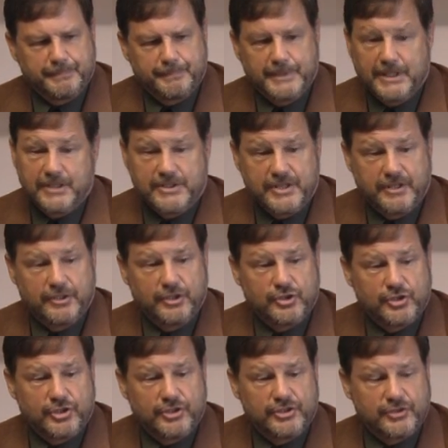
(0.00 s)
been attending
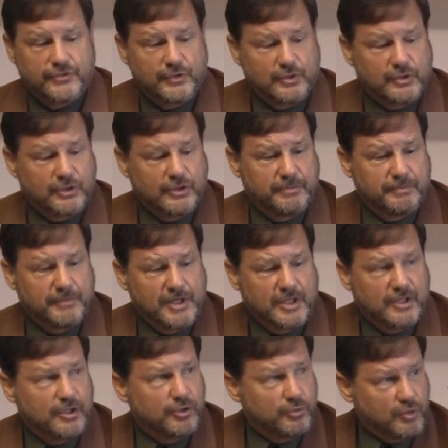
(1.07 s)
church for
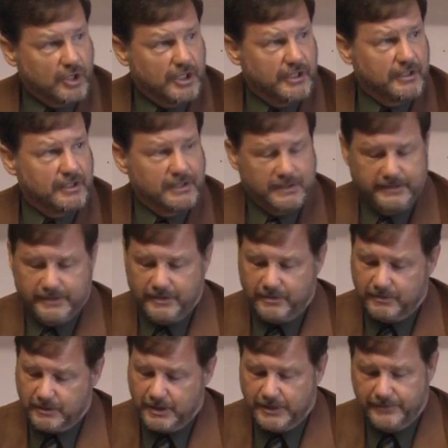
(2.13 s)
a while, you
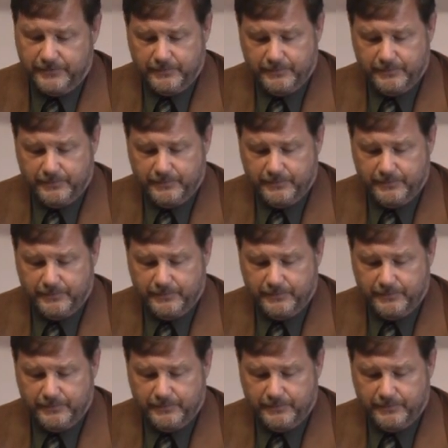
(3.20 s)
know,